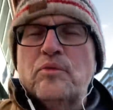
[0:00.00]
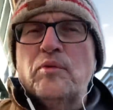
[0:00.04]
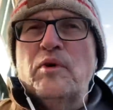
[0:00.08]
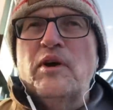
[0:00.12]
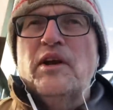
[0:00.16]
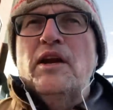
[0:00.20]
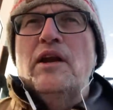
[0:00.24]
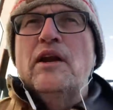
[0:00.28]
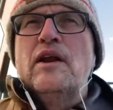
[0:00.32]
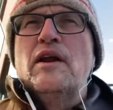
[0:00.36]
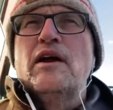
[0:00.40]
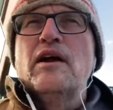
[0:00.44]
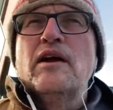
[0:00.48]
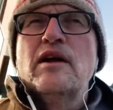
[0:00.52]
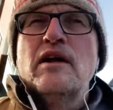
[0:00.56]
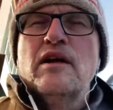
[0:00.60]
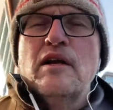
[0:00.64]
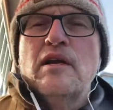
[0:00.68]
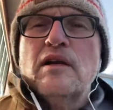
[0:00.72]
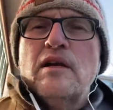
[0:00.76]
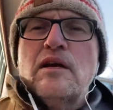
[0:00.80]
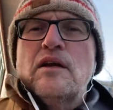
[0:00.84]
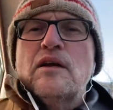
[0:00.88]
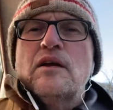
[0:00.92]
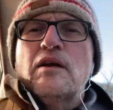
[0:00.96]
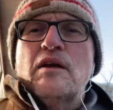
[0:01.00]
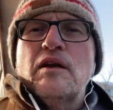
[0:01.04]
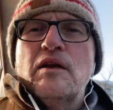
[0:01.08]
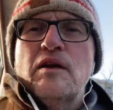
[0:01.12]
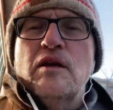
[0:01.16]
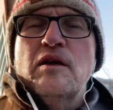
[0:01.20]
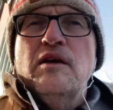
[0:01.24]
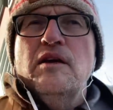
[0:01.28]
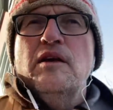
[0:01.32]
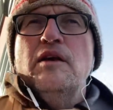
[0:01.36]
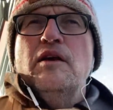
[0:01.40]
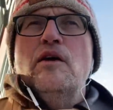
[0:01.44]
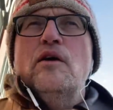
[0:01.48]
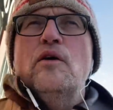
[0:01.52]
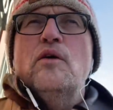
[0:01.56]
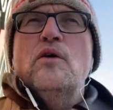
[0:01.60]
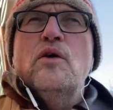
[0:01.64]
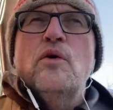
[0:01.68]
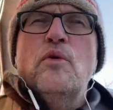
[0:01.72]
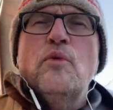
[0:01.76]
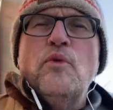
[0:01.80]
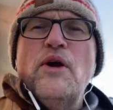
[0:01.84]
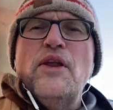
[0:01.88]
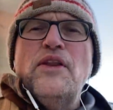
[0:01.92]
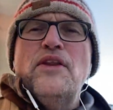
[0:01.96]
when, you know,
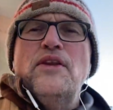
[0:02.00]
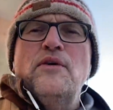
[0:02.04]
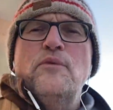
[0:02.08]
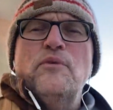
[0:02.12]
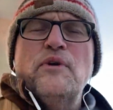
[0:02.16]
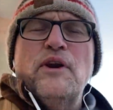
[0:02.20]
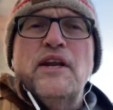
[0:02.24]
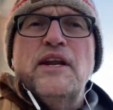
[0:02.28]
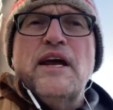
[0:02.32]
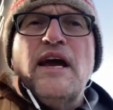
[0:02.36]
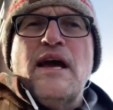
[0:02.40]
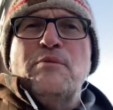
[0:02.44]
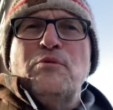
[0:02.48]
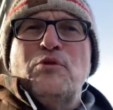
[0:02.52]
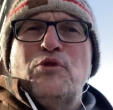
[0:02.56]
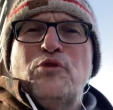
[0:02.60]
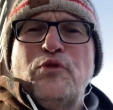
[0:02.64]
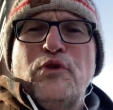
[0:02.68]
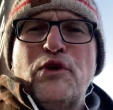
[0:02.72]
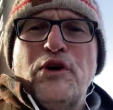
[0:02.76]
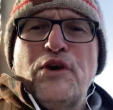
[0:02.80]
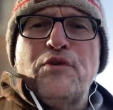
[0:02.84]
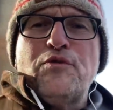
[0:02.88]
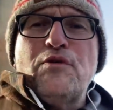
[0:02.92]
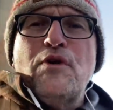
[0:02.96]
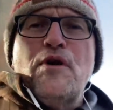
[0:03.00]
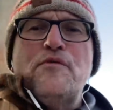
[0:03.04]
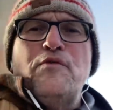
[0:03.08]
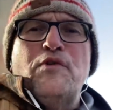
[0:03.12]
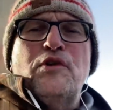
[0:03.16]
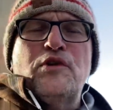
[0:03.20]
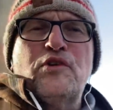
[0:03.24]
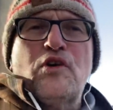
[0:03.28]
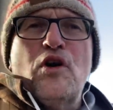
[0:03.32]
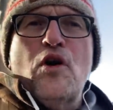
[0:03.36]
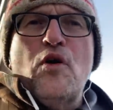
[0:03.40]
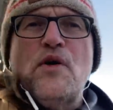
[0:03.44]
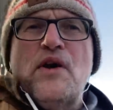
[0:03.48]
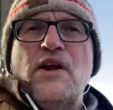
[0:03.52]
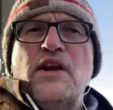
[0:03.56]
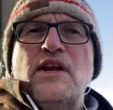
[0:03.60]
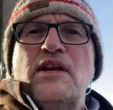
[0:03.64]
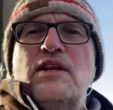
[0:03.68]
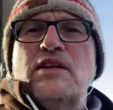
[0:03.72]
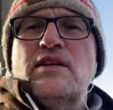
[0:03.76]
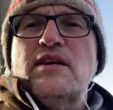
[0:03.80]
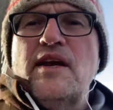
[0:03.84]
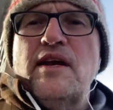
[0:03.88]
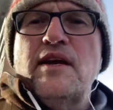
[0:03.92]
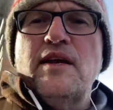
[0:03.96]
when, when atmospheric rivers go in
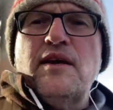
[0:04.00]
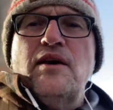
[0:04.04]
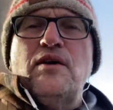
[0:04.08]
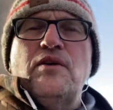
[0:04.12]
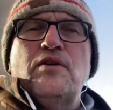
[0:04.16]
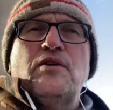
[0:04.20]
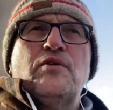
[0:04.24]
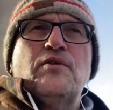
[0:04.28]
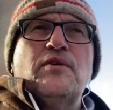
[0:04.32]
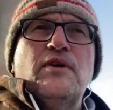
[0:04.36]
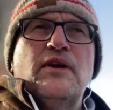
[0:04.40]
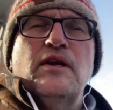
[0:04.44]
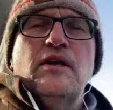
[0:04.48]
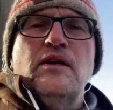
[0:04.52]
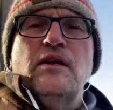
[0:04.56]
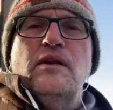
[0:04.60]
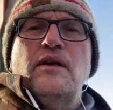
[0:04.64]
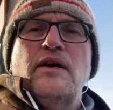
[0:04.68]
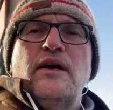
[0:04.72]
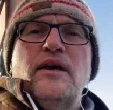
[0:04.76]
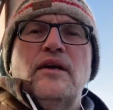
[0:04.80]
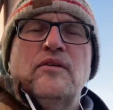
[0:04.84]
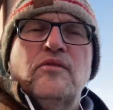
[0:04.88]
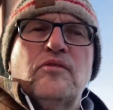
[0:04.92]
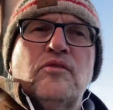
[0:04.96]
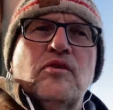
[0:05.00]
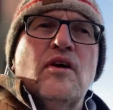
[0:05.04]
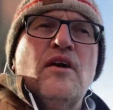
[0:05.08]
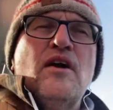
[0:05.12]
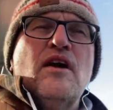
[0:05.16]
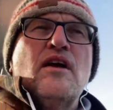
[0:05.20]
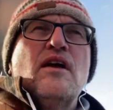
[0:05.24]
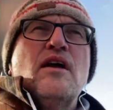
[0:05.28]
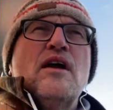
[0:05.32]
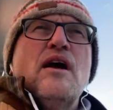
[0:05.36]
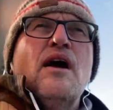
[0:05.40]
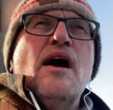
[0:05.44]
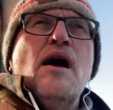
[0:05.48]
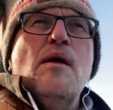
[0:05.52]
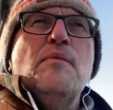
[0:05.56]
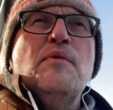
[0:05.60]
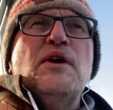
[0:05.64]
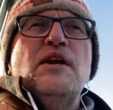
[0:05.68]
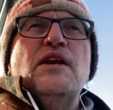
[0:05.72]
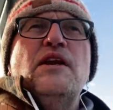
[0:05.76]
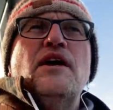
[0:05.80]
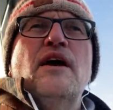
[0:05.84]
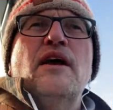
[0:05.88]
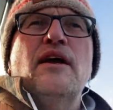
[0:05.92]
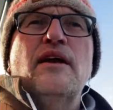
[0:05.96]
and take out Greenland ice I
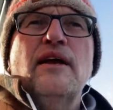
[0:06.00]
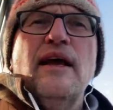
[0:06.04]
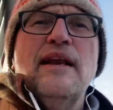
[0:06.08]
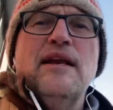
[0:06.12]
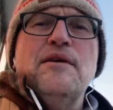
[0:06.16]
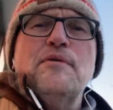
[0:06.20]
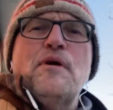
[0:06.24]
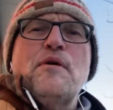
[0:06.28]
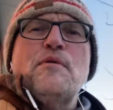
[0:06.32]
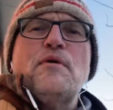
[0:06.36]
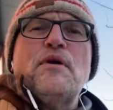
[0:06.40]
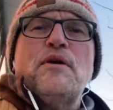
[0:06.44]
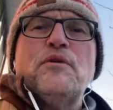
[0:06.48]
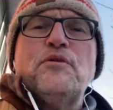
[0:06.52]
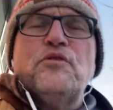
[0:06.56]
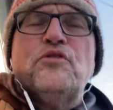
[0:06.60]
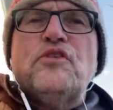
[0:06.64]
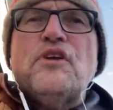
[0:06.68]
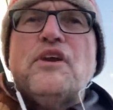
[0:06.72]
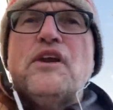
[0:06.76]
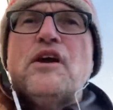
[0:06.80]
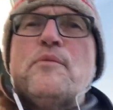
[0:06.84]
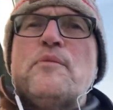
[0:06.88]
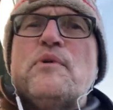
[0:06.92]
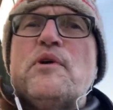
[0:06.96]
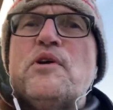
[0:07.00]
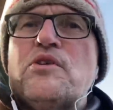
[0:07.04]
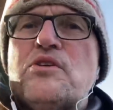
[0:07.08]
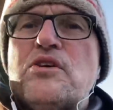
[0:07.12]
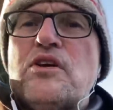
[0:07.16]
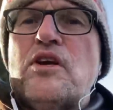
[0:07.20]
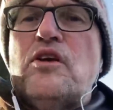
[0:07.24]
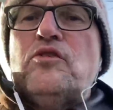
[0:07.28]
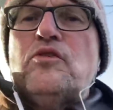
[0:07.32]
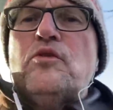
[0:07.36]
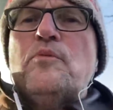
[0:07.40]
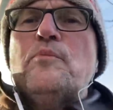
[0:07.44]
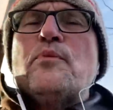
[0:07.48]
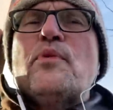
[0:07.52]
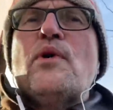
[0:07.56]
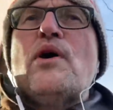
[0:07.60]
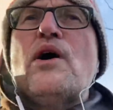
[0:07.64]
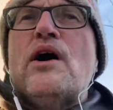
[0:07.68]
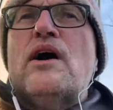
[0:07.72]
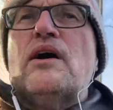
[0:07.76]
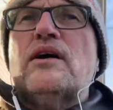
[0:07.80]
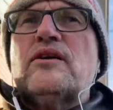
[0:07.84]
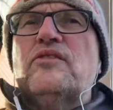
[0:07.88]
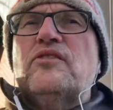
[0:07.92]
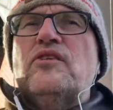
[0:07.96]
mean, anyway, what I was saying about Jason
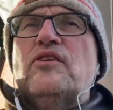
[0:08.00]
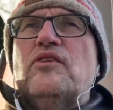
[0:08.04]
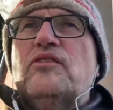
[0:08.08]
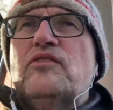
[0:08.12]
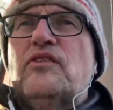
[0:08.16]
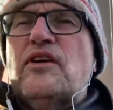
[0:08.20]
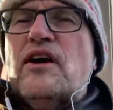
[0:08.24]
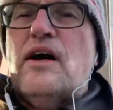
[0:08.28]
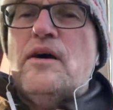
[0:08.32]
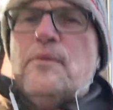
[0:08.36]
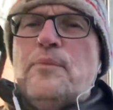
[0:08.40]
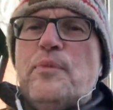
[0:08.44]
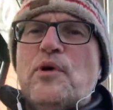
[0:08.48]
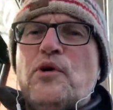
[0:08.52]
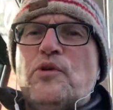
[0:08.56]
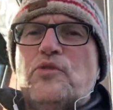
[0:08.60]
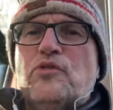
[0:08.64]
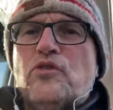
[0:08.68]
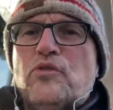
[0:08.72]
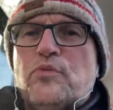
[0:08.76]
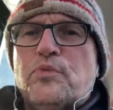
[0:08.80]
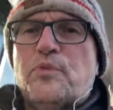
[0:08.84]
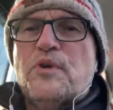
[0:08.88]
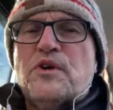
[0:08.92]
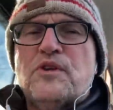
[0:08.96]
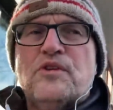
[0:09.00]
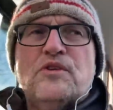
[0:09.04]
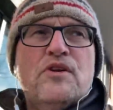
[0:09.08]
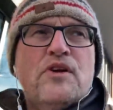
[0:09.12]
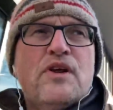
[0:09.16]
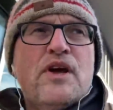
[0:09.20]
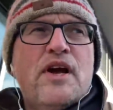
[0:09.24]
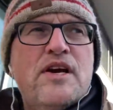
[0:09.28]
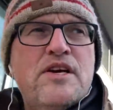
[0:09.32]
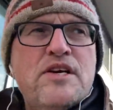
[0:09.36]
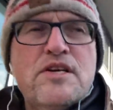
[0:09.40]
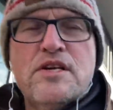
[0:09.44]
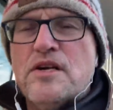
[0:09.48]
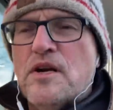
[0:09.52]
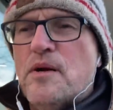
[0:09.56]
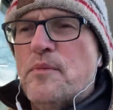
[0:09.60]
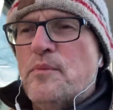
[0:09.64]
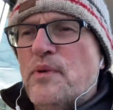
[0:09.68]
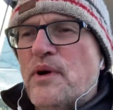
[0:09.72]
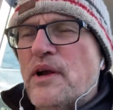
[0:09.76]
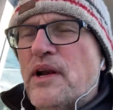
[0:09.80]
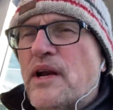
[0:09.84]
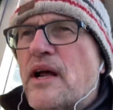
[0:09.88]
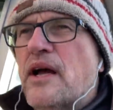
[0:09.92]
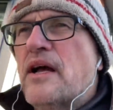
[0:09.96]
Box is, yeah, I'll post his presentation,
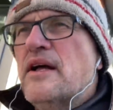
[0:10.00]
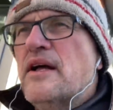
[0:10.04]
but